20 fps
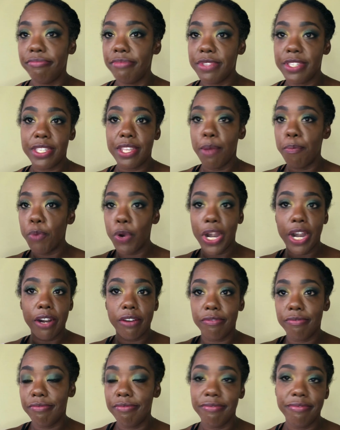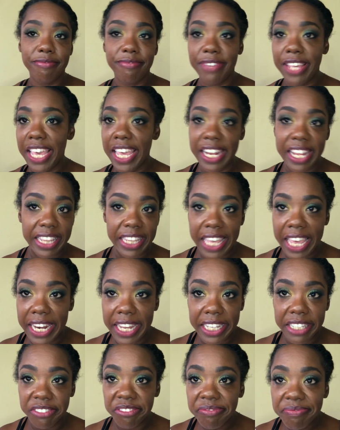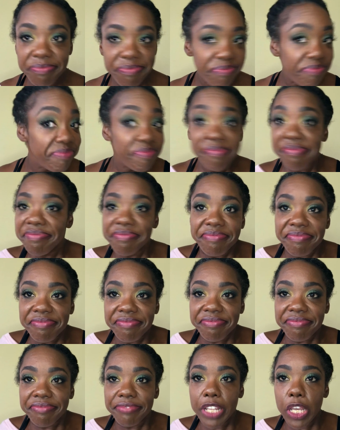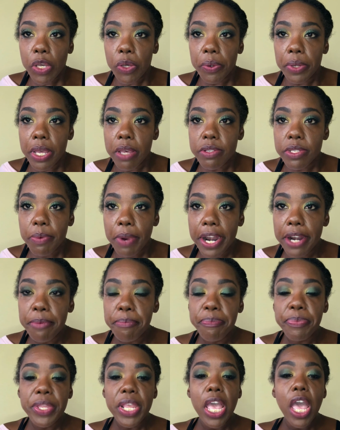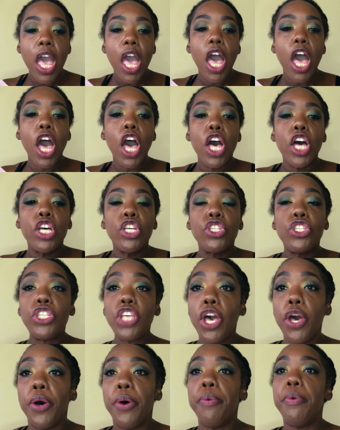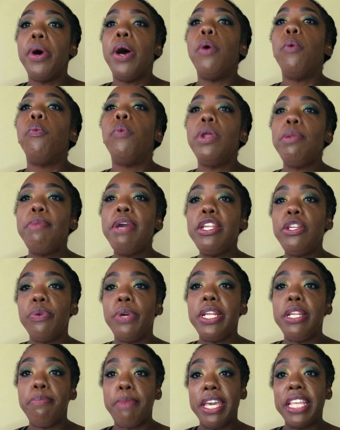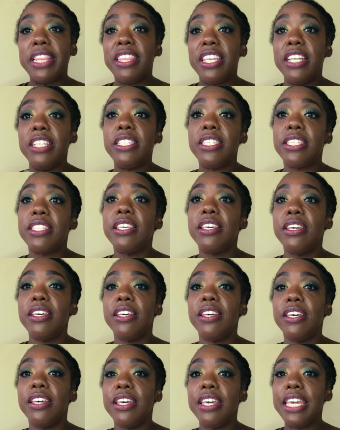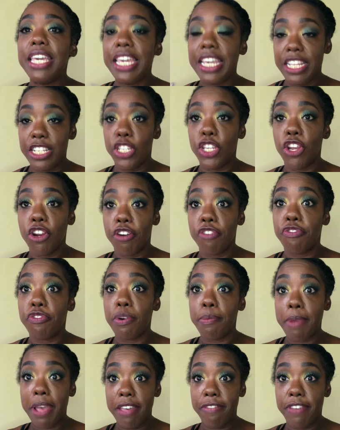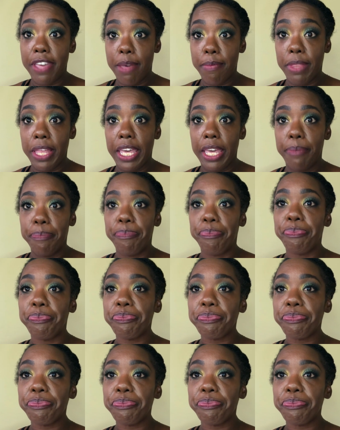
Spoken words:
somewhere in Atlanta. Who knows where. So what am I doing to make this easier for my family?